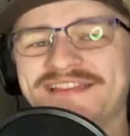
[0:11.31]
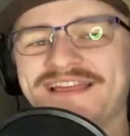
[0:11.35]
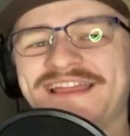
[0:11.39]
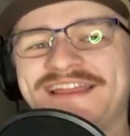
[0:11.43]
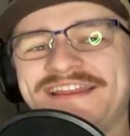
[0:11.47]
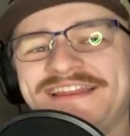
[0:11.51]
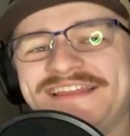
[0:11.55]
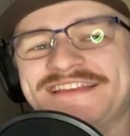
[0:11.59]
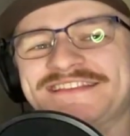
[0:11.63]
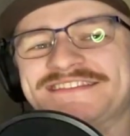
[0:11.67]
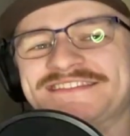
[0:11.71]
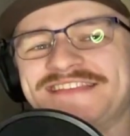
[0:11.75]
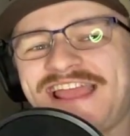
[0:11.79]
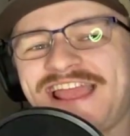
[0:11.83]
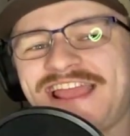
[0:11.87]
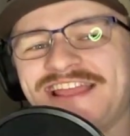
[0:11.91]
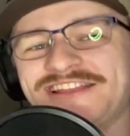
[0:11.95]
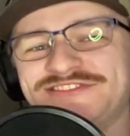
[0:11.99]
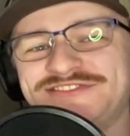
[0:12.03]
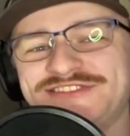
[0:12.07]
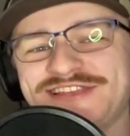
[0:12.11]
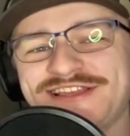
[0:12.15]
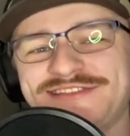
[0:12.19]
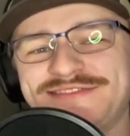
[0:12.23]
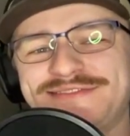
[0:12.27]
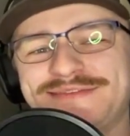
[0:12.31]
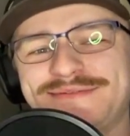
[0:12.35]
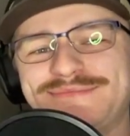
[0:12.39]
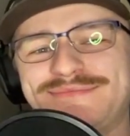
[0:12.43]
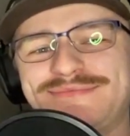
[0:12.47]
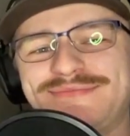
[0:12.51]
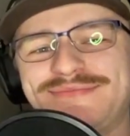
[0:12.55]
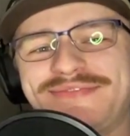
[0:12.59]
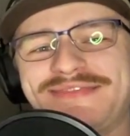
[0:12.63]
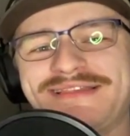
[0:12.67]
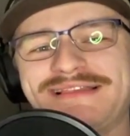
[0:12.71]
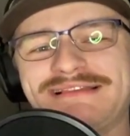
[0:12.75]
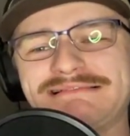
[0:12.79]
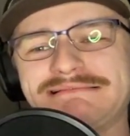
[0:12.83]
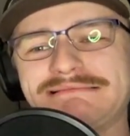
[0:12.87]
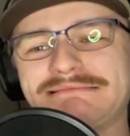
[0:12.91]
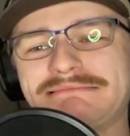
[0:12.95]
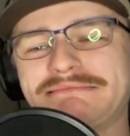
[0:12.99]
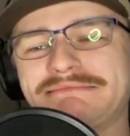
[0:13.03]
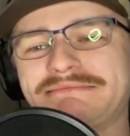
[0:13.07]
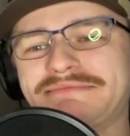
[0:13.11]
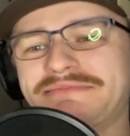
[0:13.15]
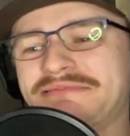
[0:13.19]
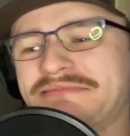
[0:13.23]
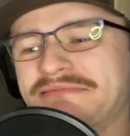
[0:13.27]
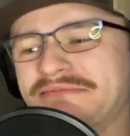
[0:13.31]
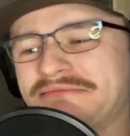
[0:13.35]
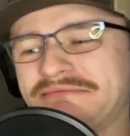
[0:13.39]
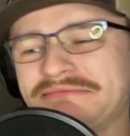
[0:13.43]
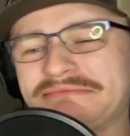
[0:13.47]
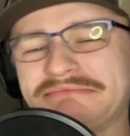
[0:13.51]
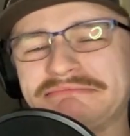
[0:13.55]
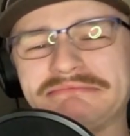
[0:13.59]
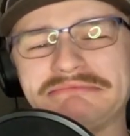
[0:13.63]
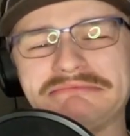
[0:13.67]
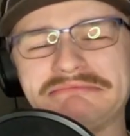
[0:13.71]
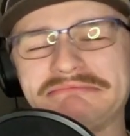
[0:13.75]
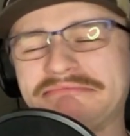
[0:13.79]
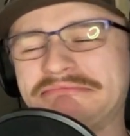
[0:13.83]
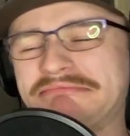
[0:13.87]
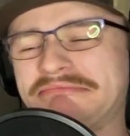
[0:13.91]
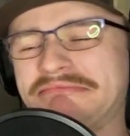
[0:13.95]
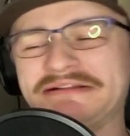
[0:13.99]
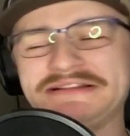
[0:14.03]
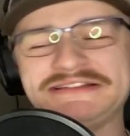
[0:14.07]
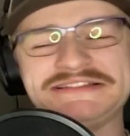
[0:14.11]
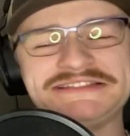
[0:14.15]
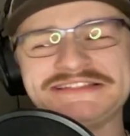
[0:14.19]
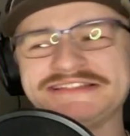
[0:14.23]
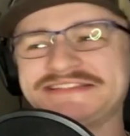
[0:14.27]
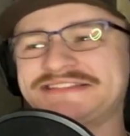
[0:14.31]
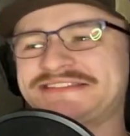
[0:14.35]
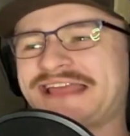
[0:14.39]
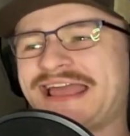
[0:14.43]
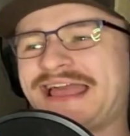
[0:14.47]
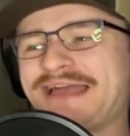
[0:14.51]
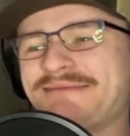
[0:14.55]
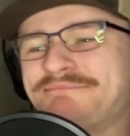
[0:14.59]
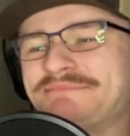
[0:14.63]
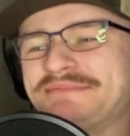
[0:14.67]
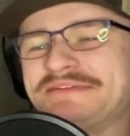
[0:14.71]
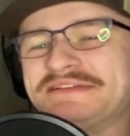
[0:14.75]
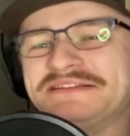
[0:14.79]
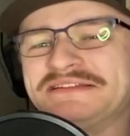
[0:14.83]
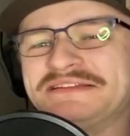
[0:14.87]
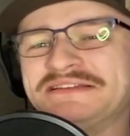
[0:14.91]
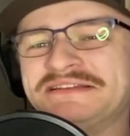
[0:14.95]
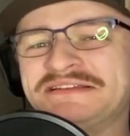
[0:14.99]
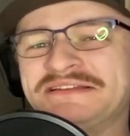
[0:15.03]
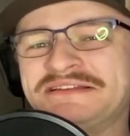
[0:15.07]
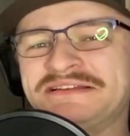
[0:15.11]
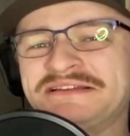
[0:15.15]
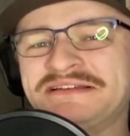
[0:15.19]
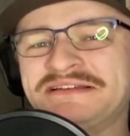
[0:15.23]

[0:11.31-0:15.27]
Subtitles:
Ladies and gentlemen, what just happened?